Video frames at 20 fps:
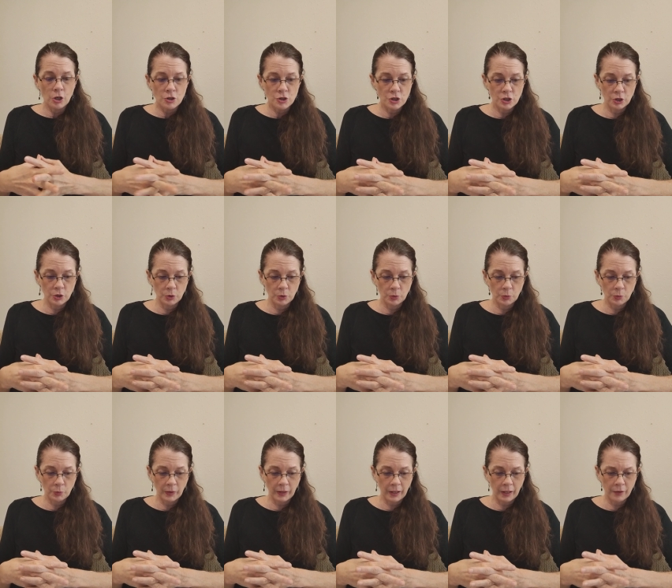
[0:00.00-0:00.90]
to
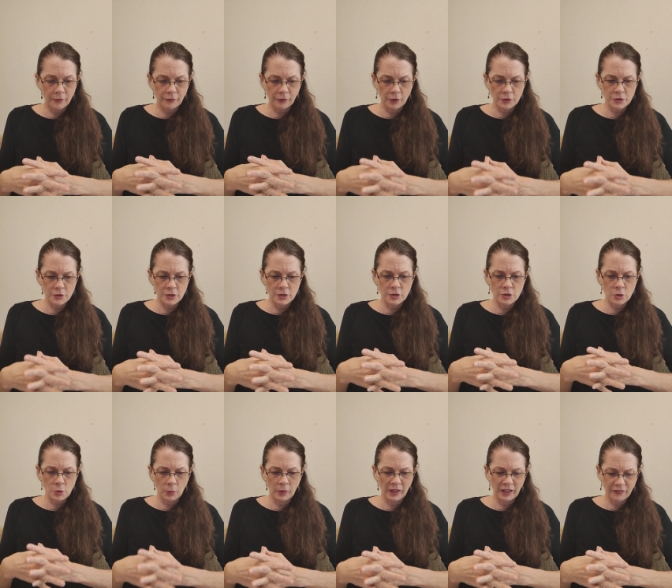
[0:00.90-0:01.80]
read verses
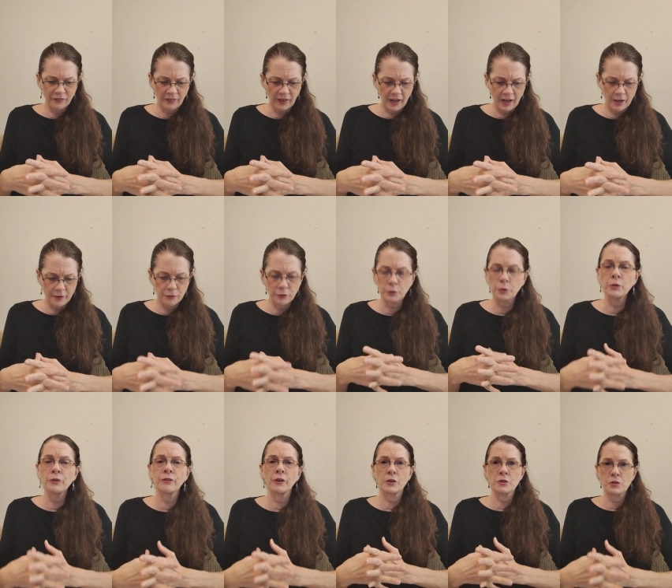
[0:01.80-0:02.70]
25
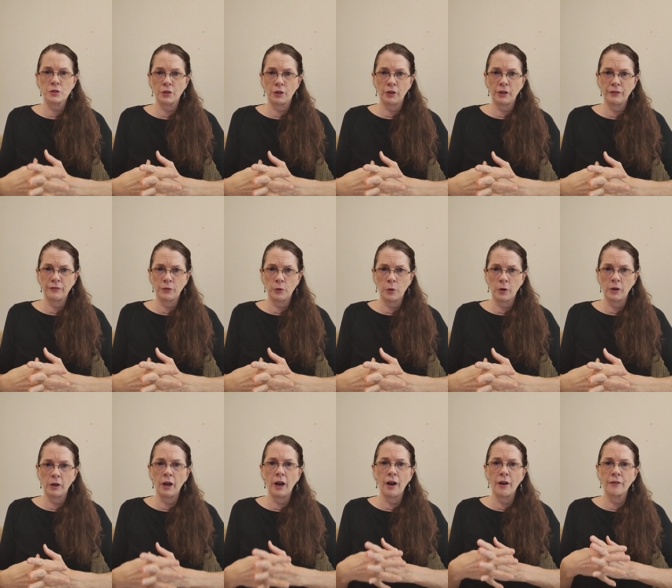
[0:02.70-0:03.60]
through verse
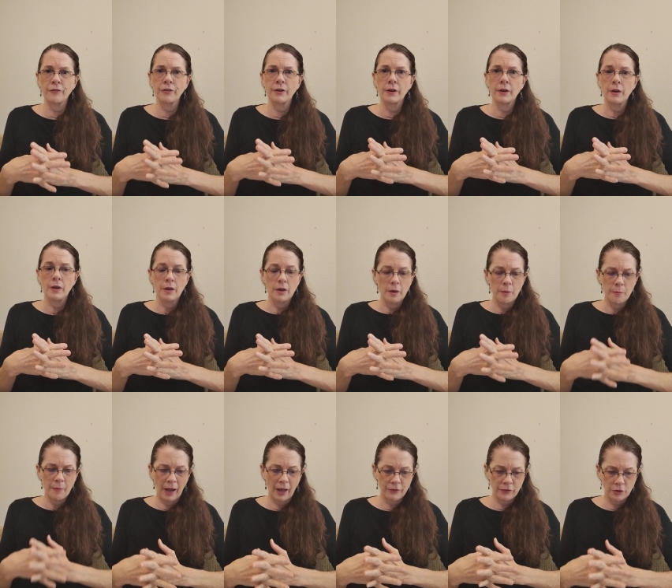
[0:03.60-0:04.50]
34 of
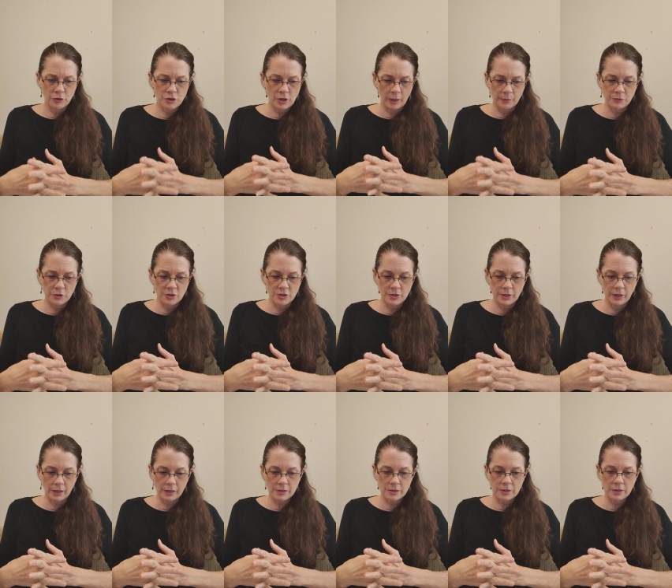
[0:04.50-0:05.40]
Matthew chapter
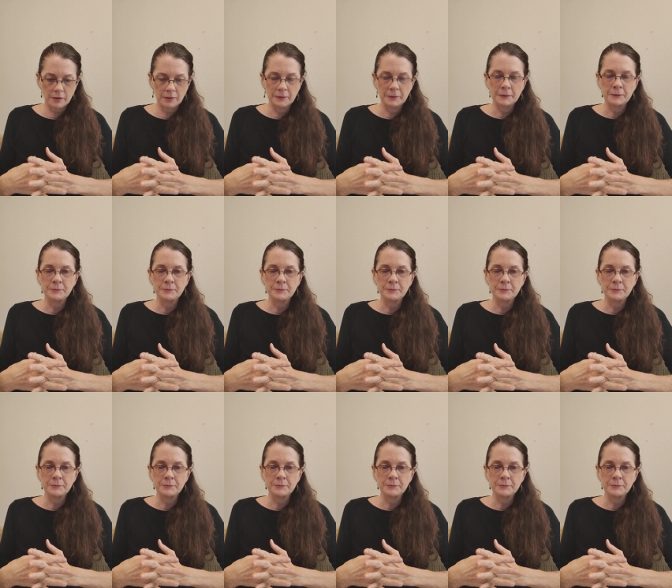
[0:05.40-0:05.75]
6.